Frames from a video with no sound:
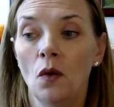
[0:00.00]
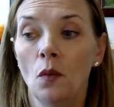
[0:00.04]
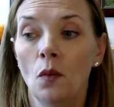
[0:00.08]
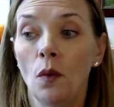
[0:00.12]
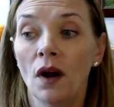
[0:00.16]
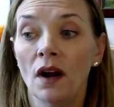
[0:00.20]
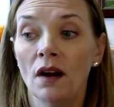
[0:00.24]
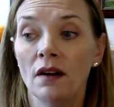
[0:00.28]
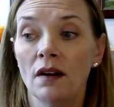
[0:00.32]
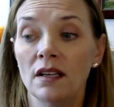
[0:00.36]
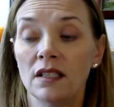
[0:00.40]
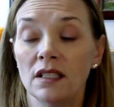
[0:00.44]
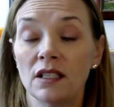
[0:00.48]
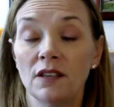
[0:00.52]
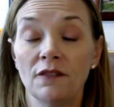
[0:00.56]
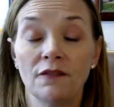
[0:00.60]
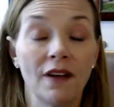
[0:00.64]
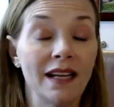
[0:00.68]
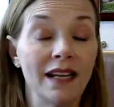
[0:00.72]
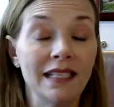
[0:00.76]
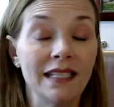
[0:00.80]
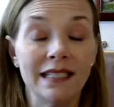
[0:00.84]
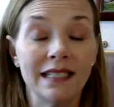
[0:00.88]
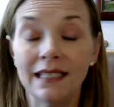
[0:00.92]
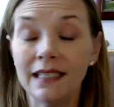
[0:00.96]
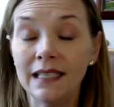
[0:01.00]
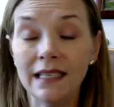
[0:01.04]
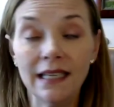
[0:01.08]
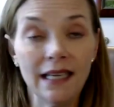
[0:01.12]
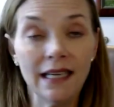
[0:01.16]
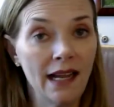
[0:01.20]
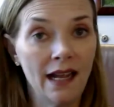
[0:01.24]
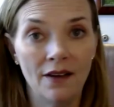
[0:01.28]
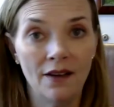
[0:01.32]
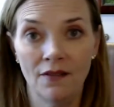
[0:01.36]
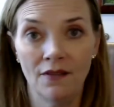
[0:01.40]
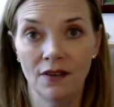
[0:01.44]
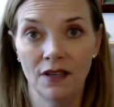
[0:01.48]
Whereas if I
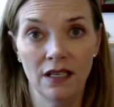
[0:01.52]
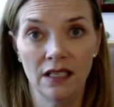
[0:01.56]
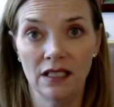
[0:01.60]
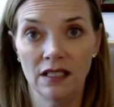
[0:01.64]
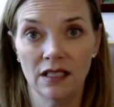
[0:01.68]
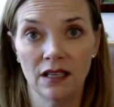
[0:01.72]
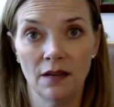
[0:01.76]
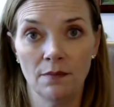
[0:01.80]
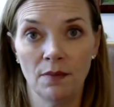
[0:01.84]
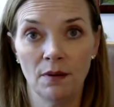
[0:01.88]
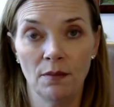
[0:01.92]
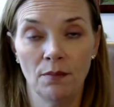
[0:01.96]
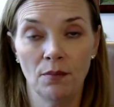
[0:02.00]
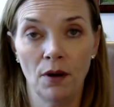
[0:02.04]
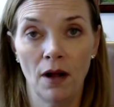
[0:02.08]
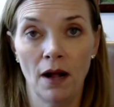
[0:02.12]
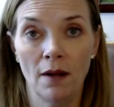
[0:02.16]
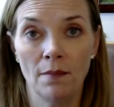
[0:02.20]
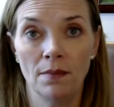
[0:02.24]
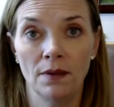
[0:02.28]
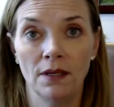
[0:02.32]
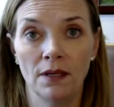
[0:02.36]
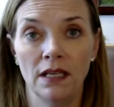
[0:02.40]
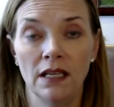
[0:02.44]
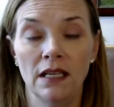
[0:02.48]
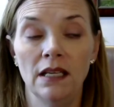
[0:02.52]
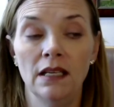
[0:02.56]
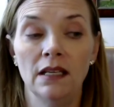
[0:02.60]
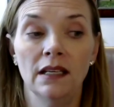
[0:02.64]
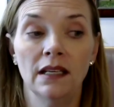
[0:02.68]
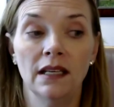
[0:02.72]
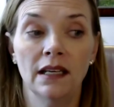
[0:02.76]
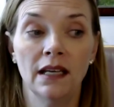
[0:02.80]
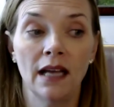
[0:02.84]
didn't have any separate property,